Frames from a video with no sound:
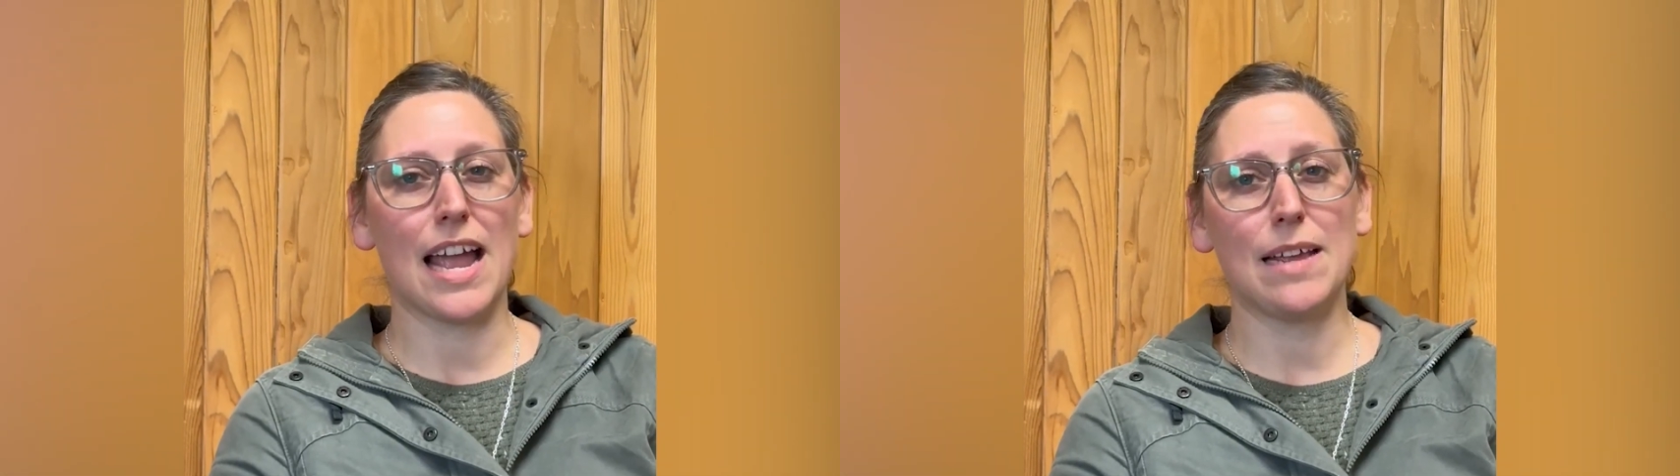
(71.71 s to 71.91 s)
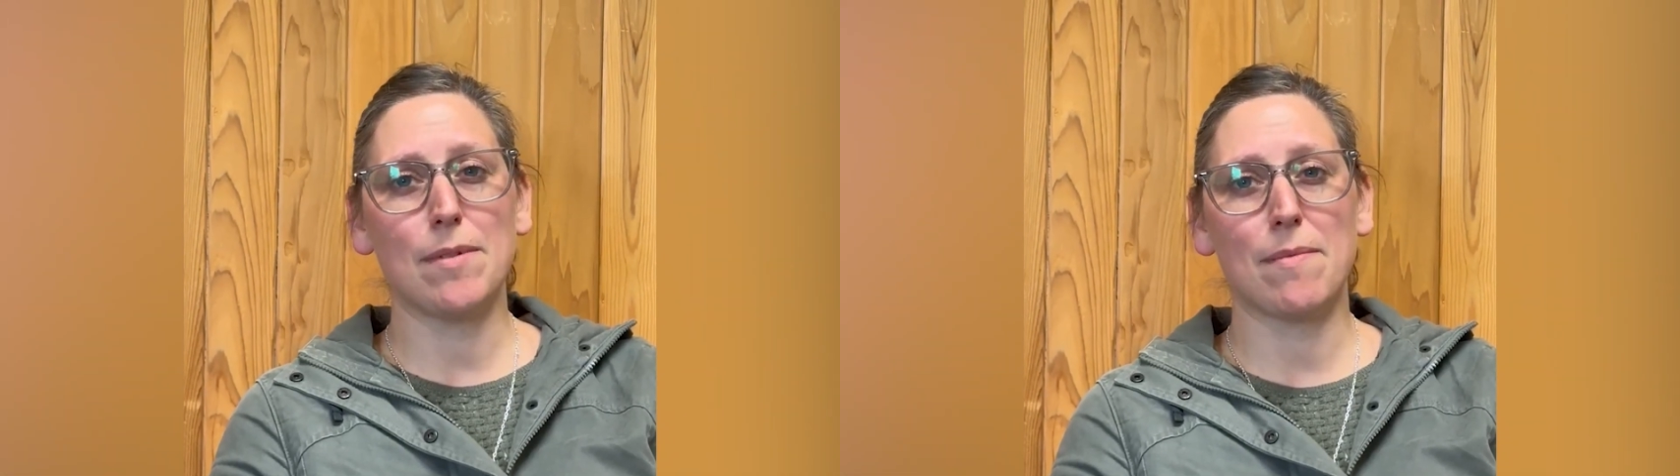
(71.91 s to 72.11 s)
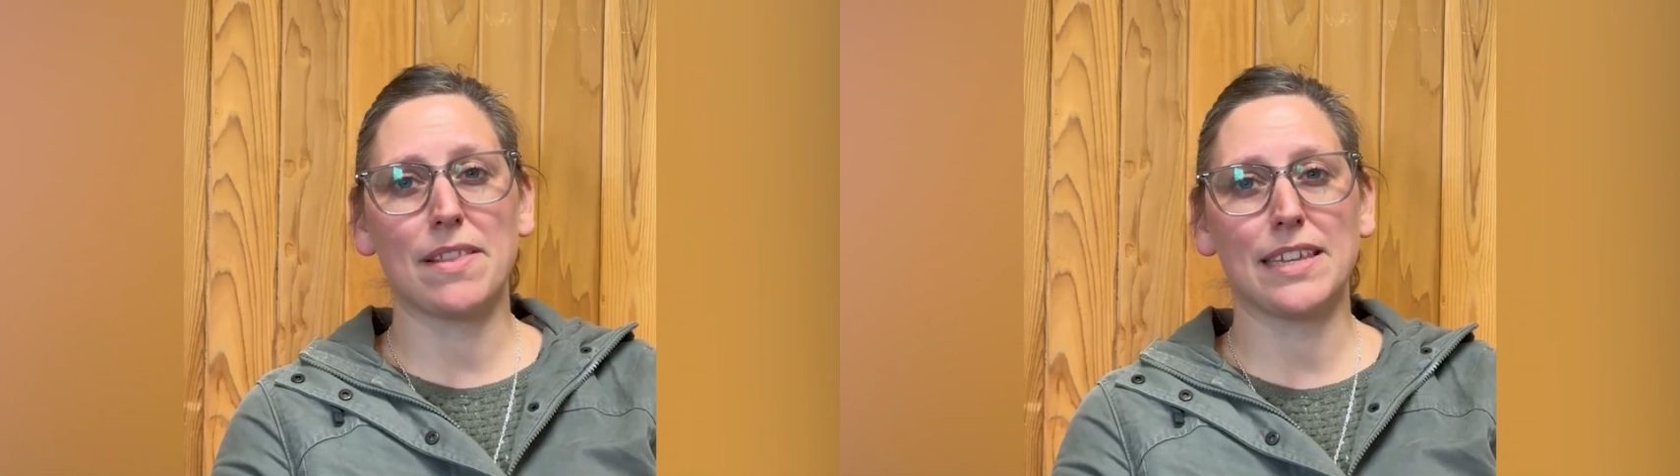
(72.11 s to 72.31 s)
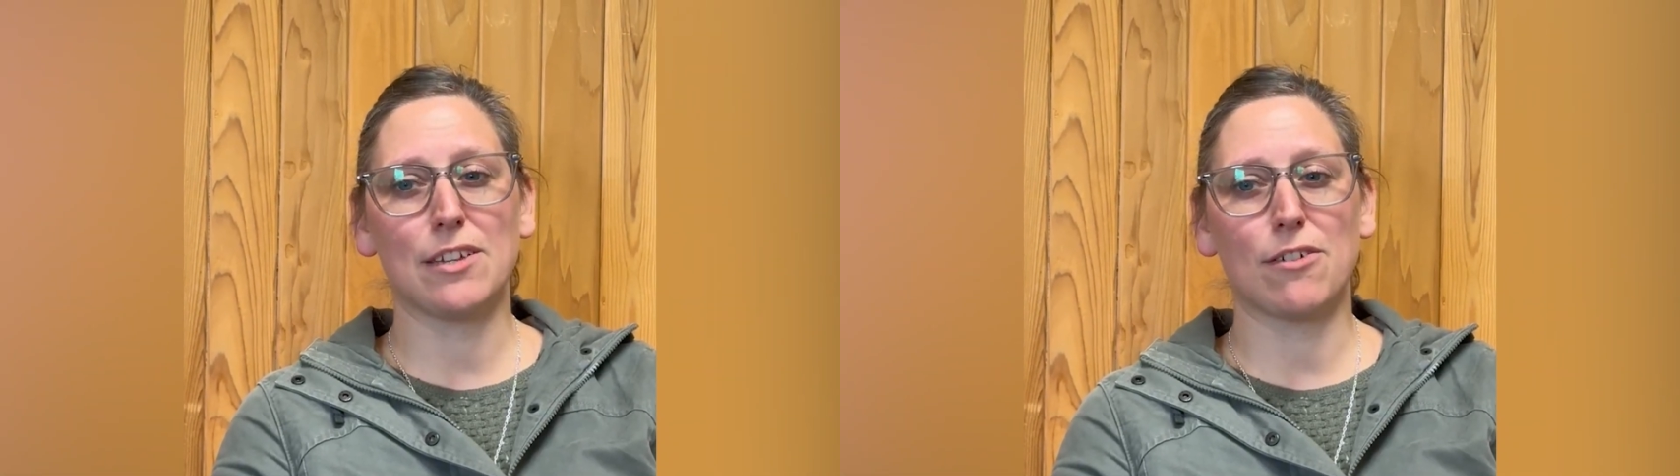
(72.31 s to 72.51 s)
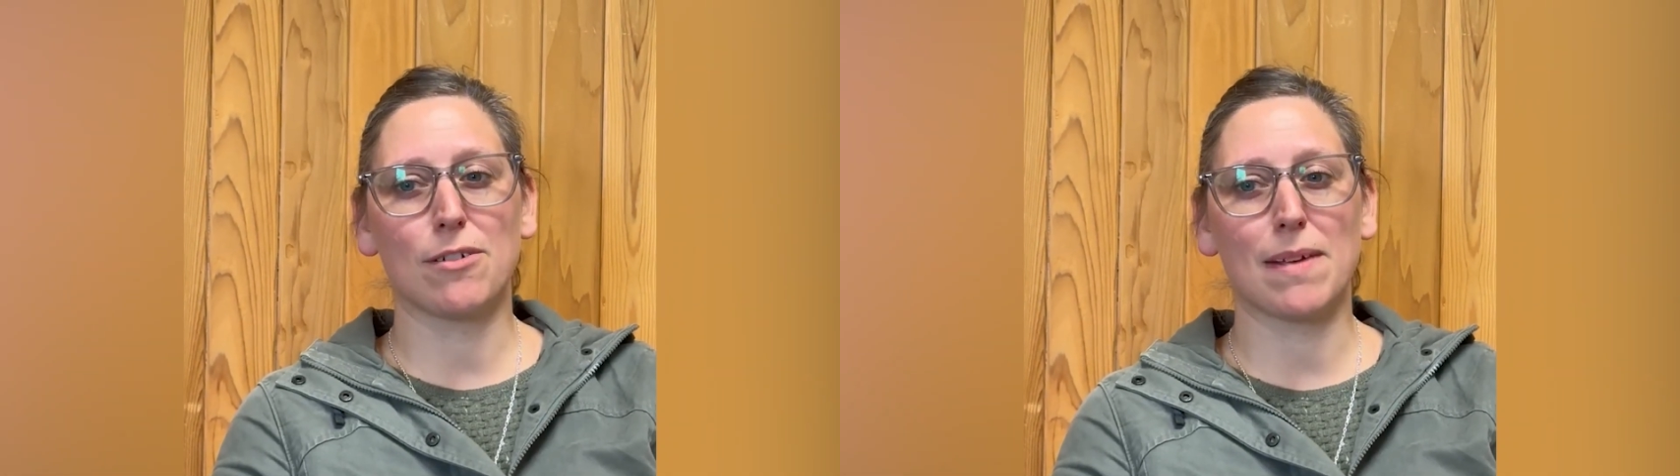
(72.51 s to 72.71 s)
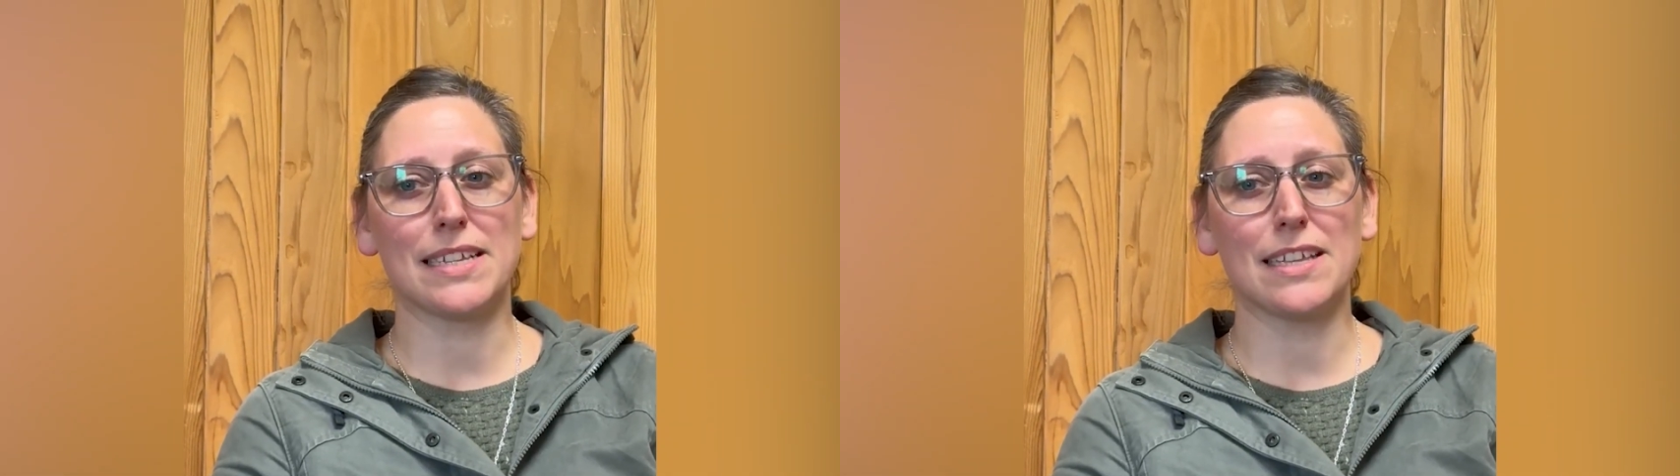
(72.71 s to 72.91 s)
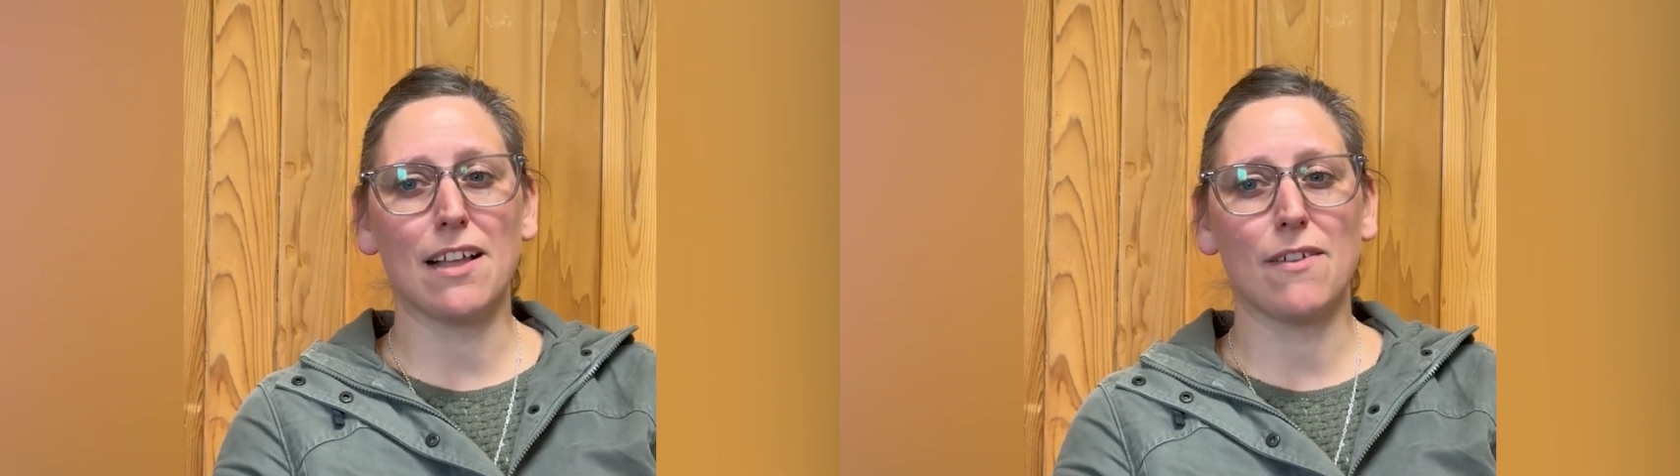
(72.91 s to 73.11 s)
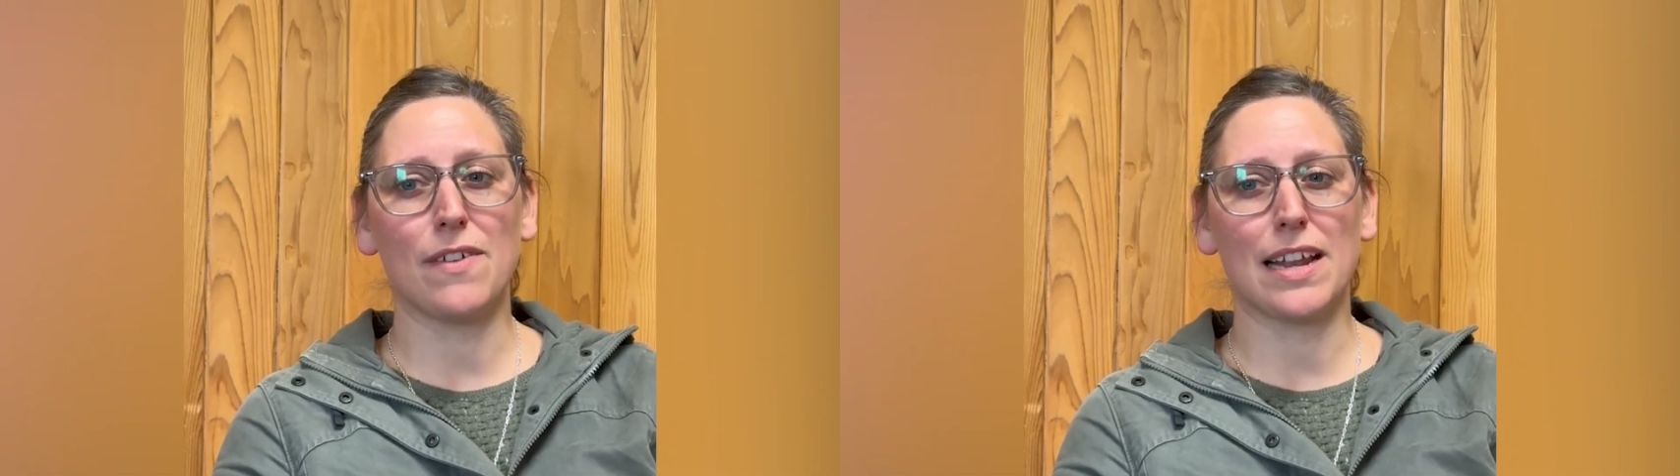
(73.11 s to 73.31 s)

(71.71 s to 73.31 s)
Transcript: I am a monthly donor myself,